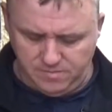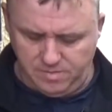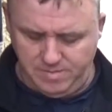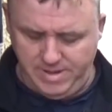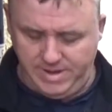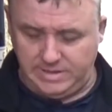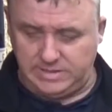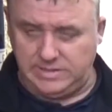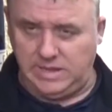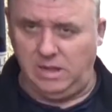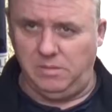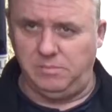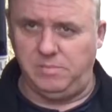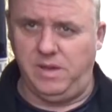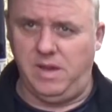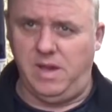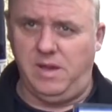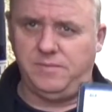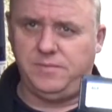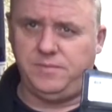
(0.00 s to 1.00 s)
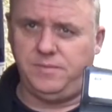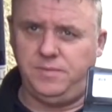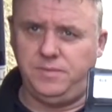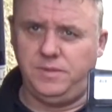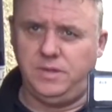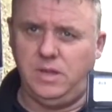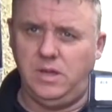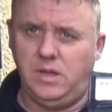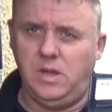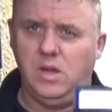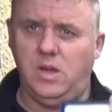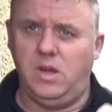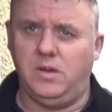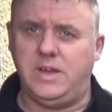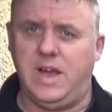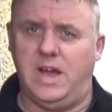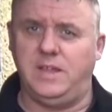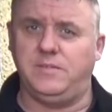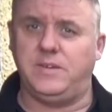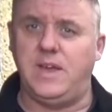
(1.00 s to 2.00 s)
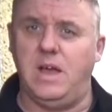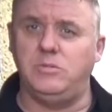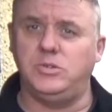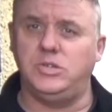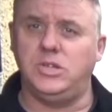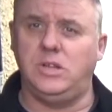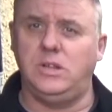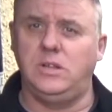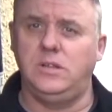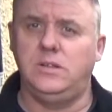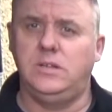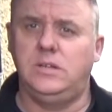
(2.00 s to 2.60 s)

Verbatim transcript: From Excel, on behalf of County Council.